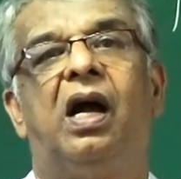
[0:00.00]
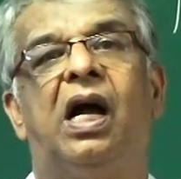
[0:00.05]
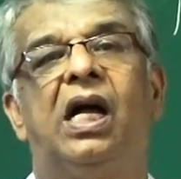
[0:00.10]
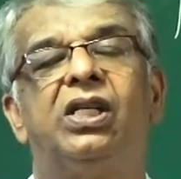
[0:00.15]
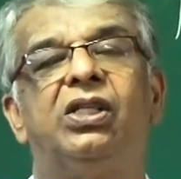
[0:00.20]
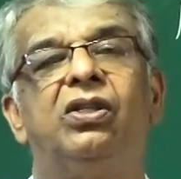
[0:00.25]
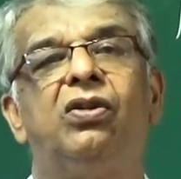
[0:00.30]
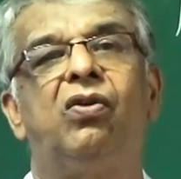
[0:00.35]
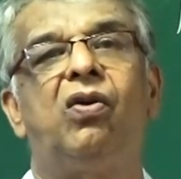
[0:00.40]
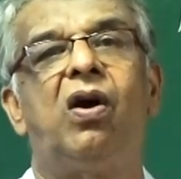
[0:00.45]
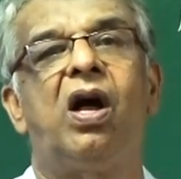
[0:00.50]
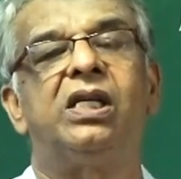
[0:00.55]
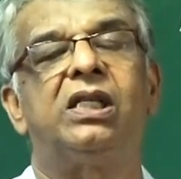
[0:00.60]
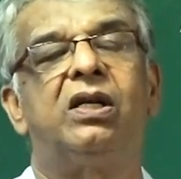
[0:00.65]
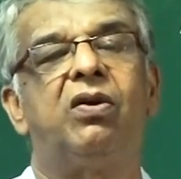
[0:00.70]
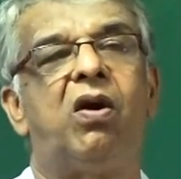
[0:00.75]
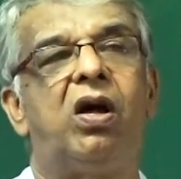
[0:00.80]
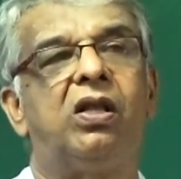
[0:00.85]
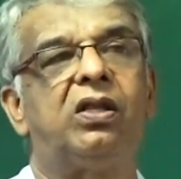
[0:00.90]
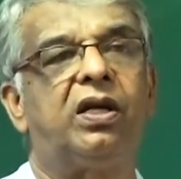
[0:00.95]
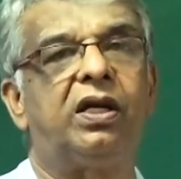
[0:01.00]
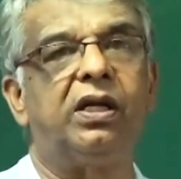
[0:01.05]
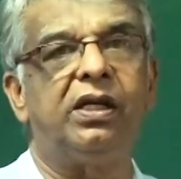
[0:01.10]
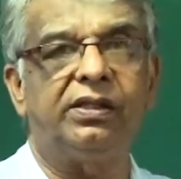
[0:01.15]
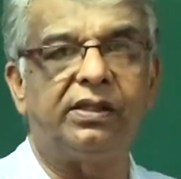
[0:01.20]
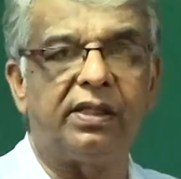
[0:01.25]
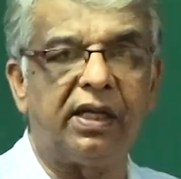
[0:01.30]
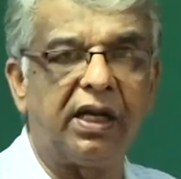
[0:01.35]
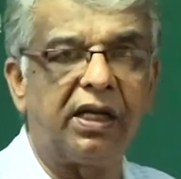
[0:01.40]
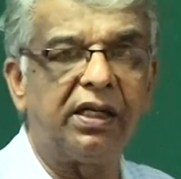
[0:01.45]
As you know, as I have already
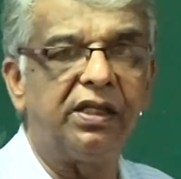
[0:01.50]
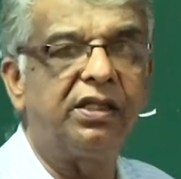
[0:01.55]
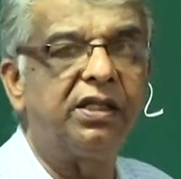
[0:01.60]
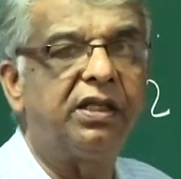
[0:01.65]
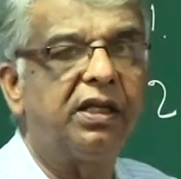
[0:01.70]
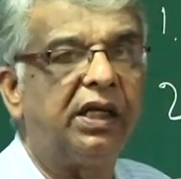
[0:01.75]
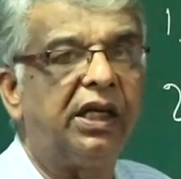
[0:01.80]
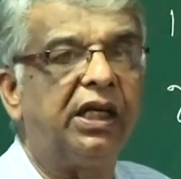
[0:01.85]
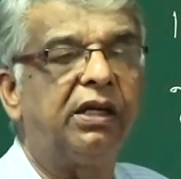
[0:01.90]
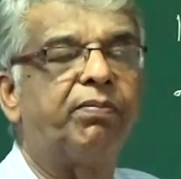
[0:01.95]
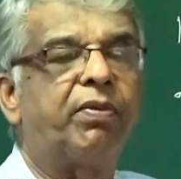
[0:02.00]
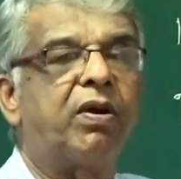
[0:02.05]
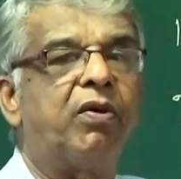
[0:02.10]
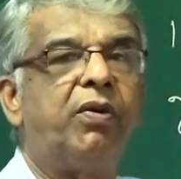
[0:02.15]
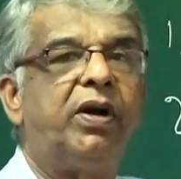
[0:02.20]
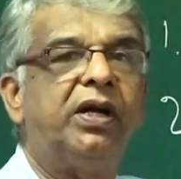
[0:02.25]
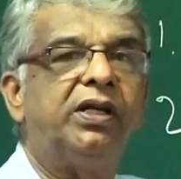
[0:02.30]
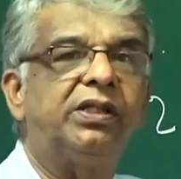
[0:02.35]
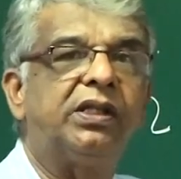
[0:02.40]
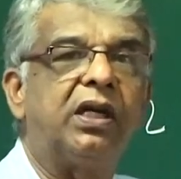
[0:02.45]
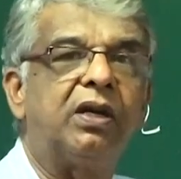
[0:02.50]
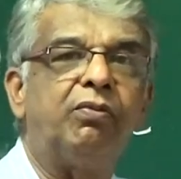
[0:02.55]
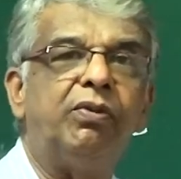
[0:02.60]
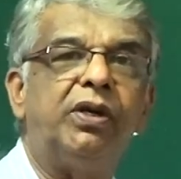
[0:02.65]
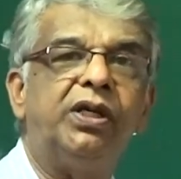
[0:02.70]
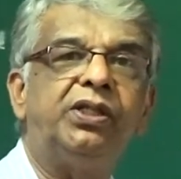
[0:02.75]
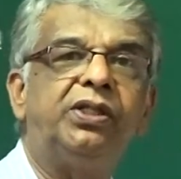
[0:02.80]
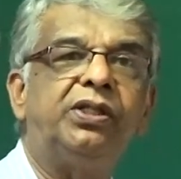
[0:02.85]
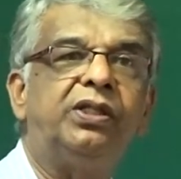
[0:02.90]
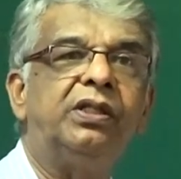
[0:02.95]
said, it provides
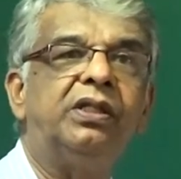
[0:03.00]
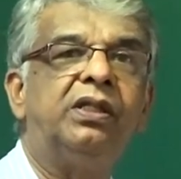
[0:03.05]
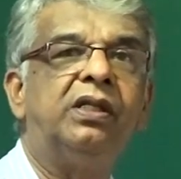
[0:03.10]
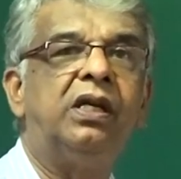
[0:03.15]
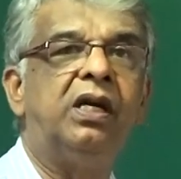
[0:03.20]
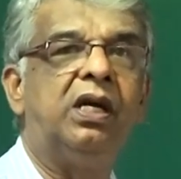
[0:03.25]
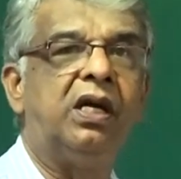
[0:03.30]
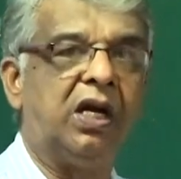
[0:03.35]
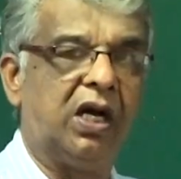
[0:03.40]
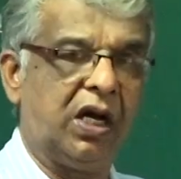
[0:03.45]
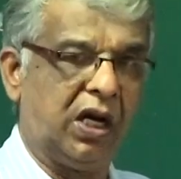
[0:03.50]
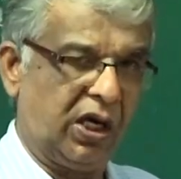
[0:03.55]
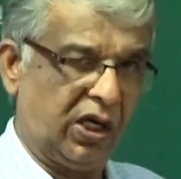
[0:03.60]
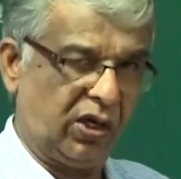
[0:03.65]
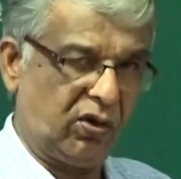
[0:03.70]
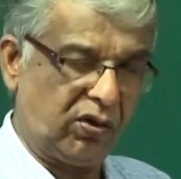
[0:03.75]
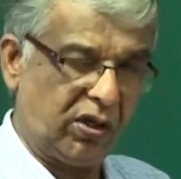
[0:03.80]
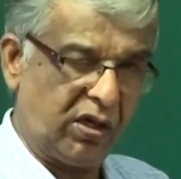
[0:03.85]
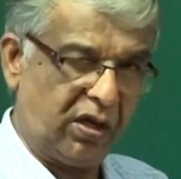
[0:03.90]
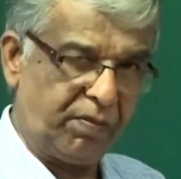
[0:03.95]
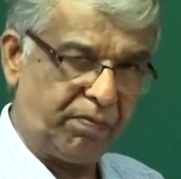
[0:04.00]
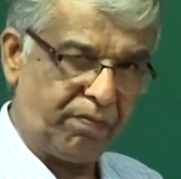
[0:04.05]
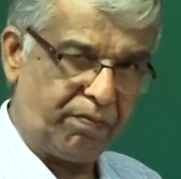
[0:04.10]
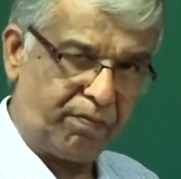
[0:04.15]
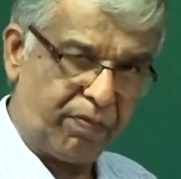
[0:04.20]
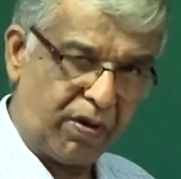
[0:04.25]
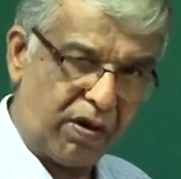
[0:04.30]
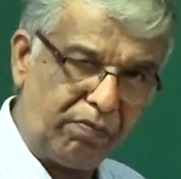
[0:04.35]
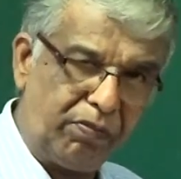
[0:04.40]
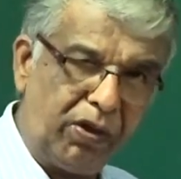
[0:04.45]
service to the
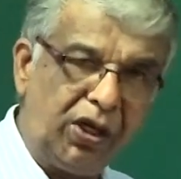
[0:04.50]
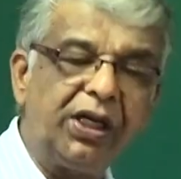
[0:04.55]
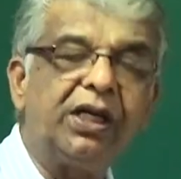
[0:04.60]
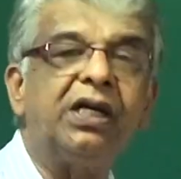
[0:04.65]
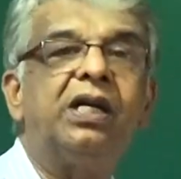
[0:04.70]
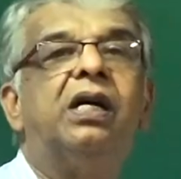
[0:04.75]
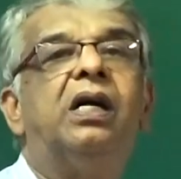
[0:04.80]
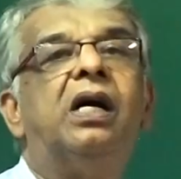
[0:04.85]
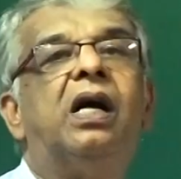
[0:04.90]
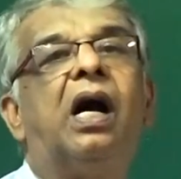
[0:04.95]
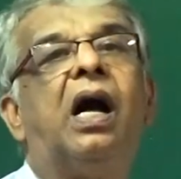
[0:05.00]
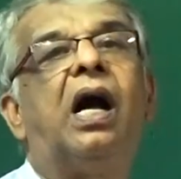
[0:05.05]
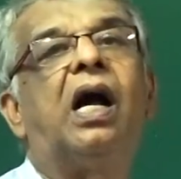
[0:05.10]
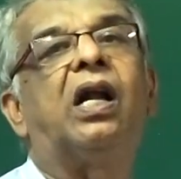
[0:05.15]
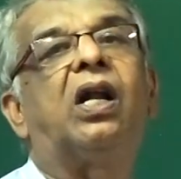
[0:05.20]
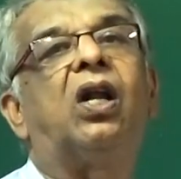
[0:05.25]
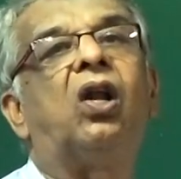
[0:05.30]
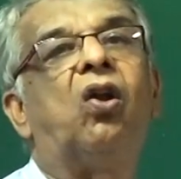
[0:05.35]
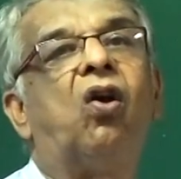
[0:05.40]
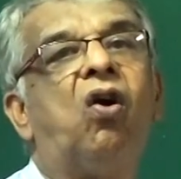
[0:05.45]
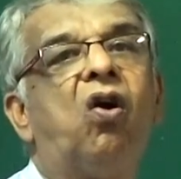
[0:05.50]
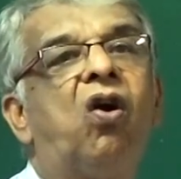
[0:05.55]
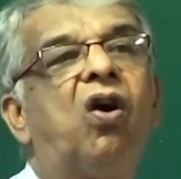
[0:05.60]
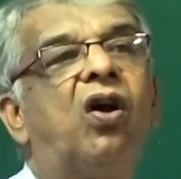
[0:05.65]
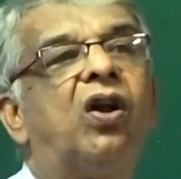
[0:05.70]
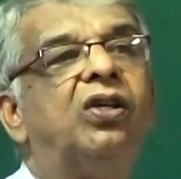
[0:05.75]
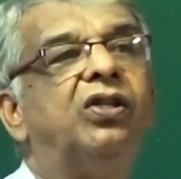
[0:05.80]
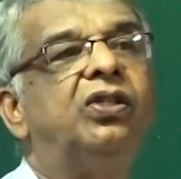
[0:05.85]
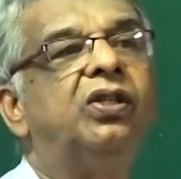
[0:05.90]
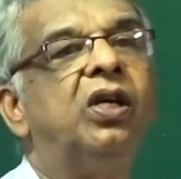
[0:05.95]
public at
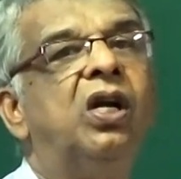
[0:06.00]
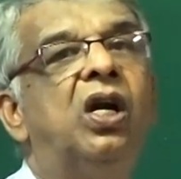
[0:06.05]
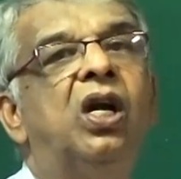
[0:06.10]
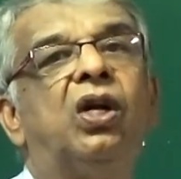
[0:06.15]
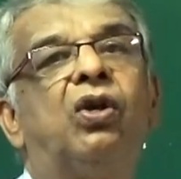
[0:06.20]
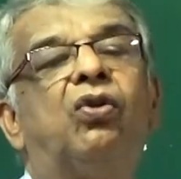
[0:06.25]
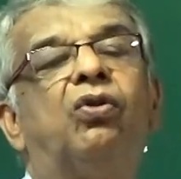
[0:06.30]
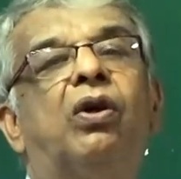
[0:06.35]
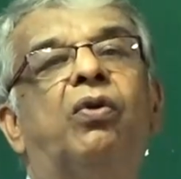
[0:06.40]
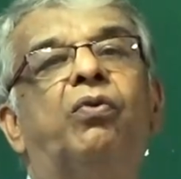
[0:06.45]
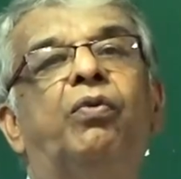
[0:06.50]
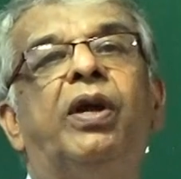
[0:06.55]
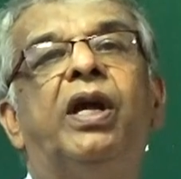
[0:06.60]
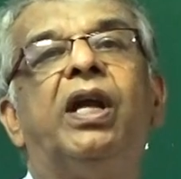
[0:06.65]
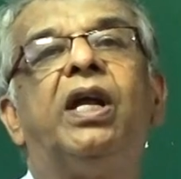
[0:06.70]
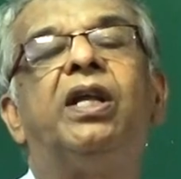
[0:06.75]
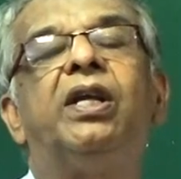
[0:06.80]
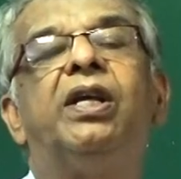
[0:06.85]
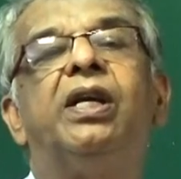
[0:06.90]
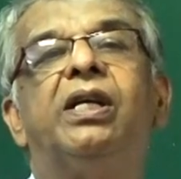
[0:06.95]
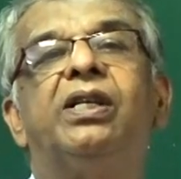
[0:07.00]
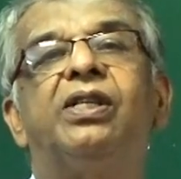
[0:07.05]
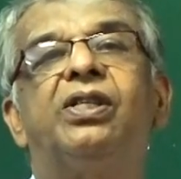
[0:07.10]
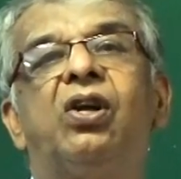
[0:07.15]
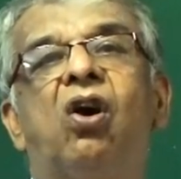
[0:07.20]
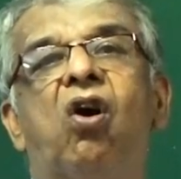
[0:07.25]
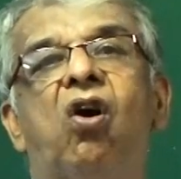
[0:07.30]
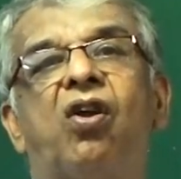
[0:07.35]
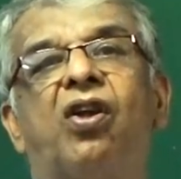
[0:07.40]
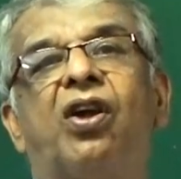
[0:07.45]
large, to the
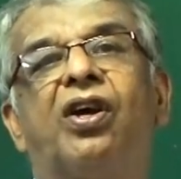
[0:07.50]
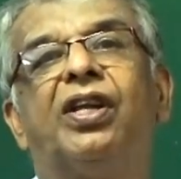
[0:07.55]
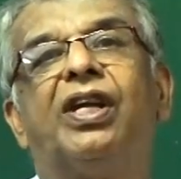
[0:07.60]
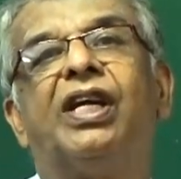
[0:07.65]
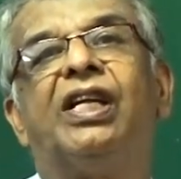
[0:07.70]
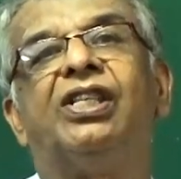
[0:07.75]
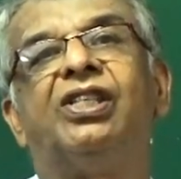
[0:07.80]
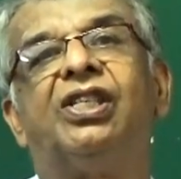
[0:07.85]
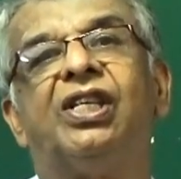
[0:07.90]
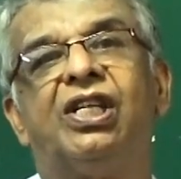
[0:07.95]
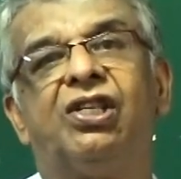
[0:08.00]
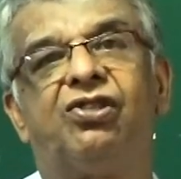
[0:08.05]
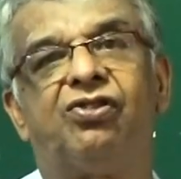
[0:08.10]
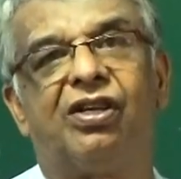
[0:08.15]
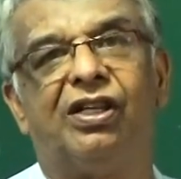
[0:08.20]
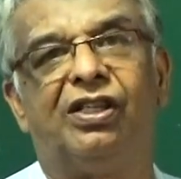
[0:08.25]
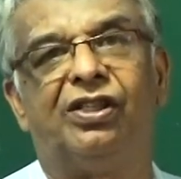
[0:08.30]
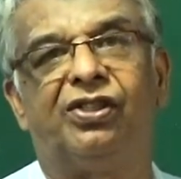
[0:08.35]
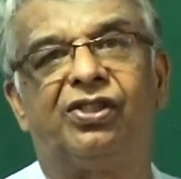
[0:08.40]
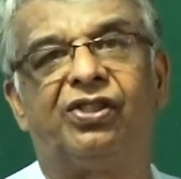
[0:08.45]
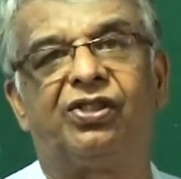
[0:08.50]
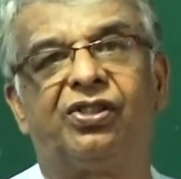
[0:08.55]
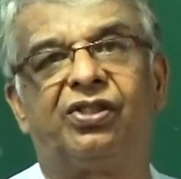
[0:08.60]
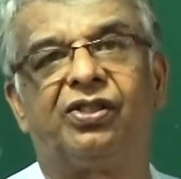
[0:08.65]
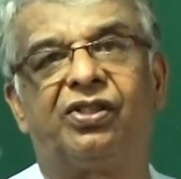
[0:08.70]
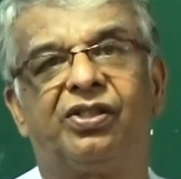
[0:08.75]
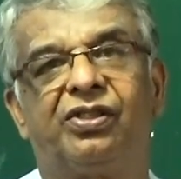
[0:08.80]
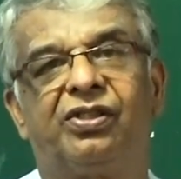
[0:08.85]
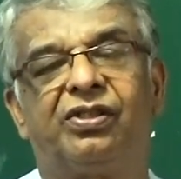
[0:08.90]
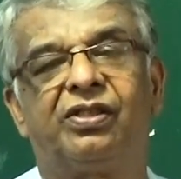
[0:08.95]
various
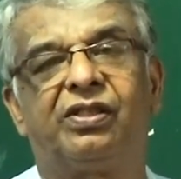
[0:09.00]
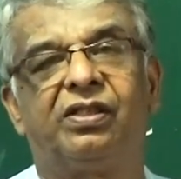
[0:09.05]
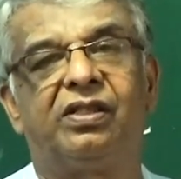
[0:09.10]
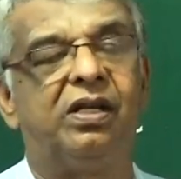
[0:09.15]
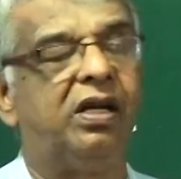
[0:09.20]
organizations.